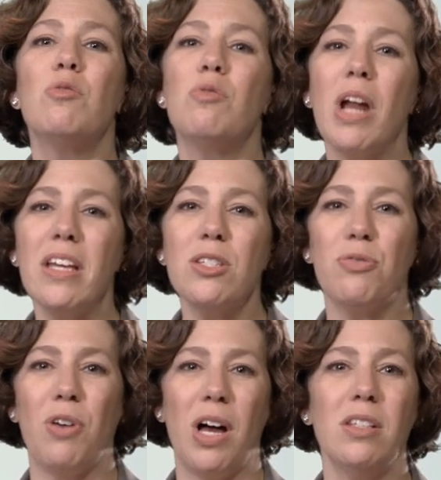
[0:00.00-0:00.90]
raise
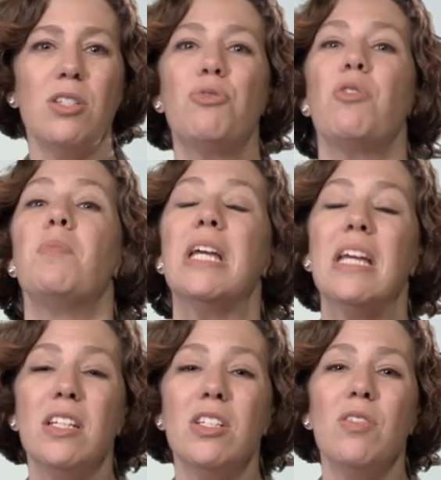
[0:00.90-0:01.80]
funds from
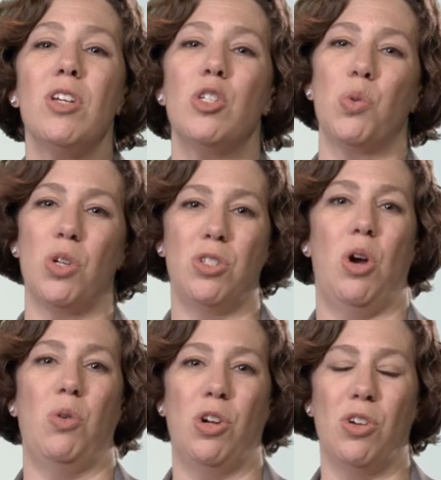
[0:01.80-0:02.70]
individual
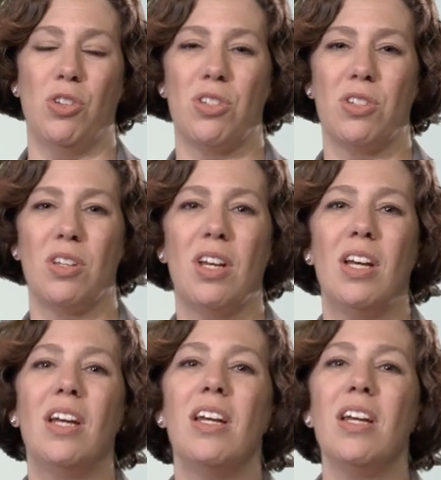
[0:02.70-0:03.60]
donors.
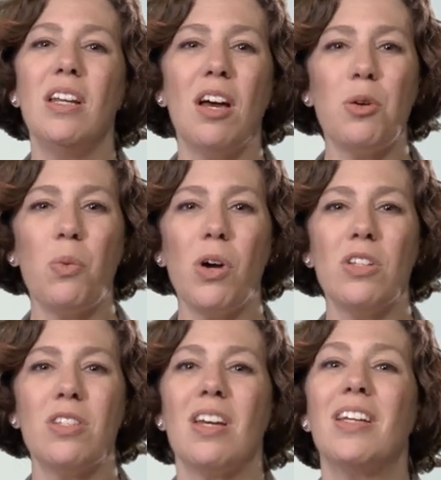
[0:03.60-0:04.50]
In other
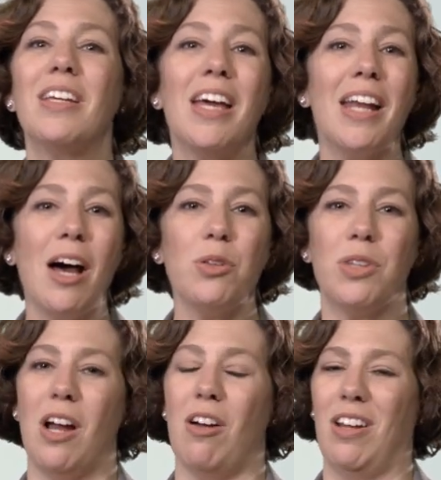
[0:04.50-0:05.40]
words, get out
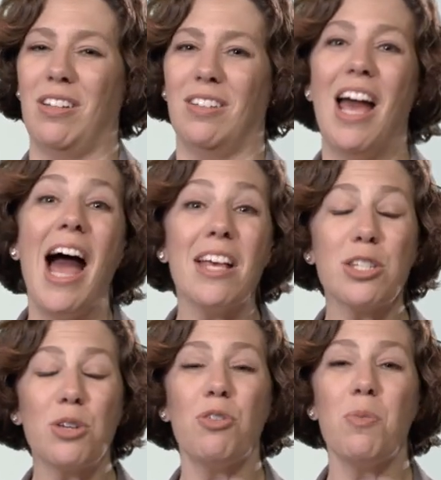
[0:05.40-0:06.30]
there and
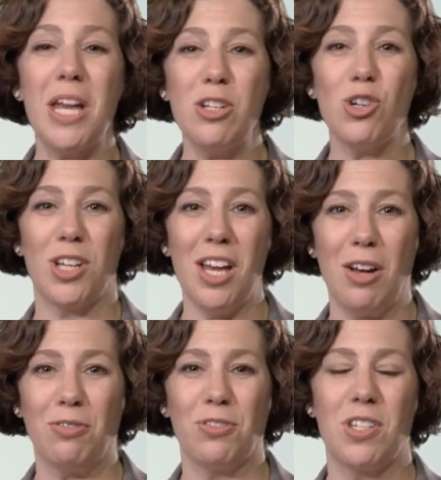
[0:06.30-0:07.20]
ask for major
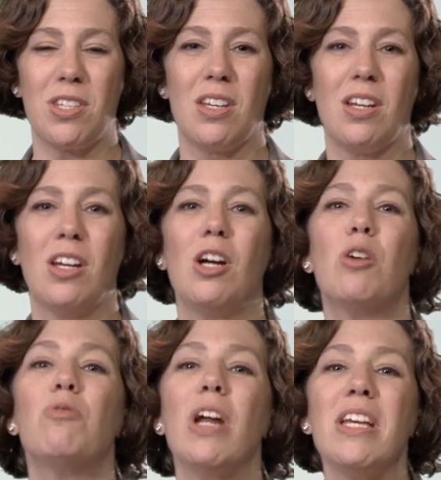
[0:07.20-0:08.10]
gifts.
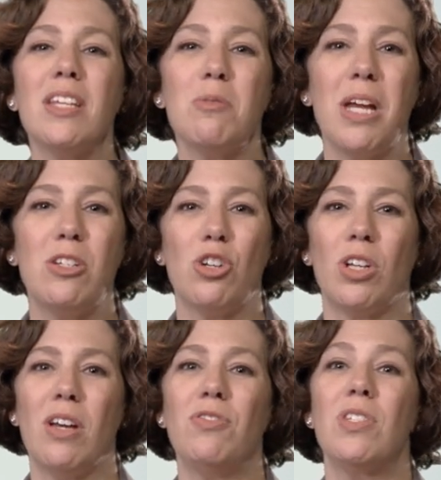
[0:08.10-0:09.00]
Raising major
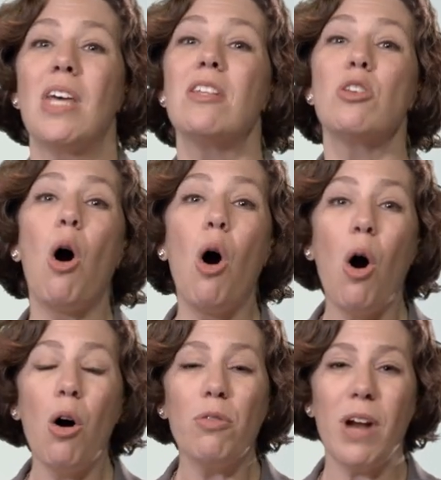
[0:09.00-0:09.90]
gifts has
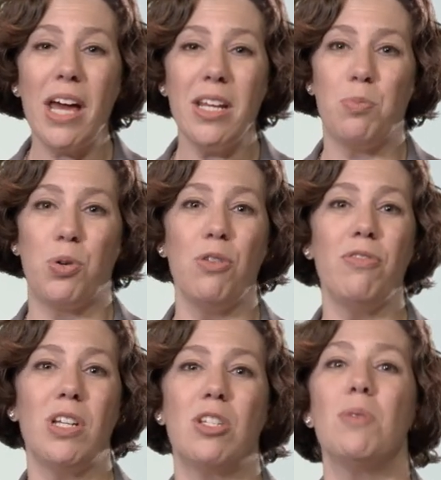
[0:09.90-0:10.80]
already
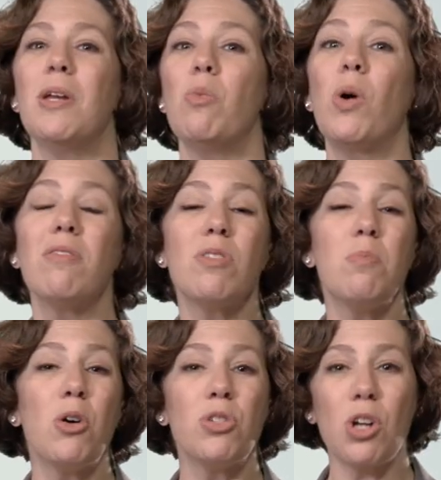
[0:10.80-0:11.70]
proven to be one of the
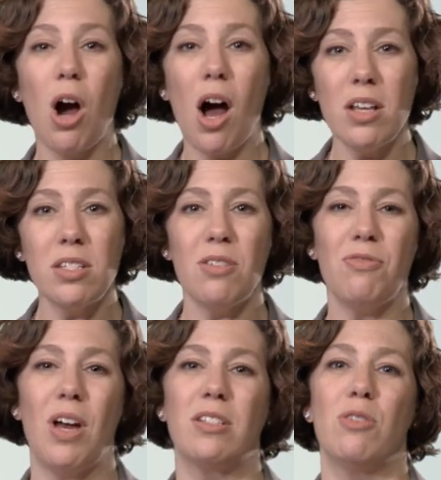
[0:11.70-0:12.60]
most
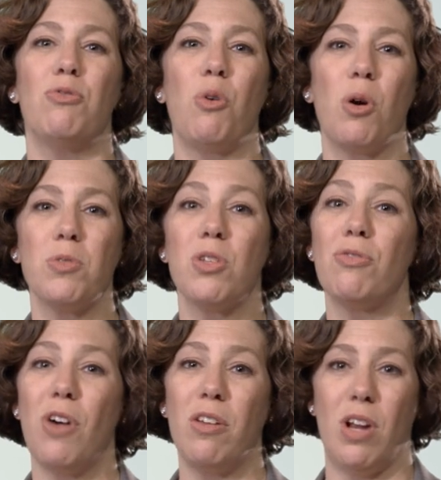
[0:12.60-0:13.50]
cost-effective forms
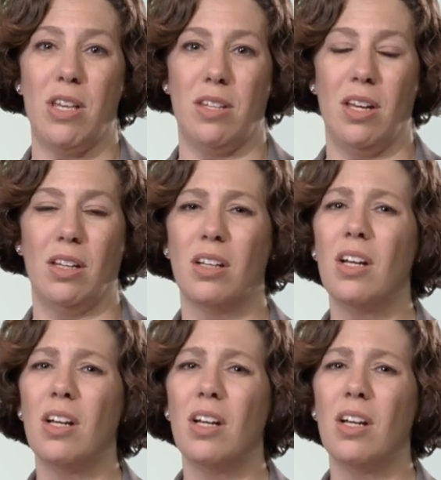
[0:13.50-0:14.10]
of fundraising,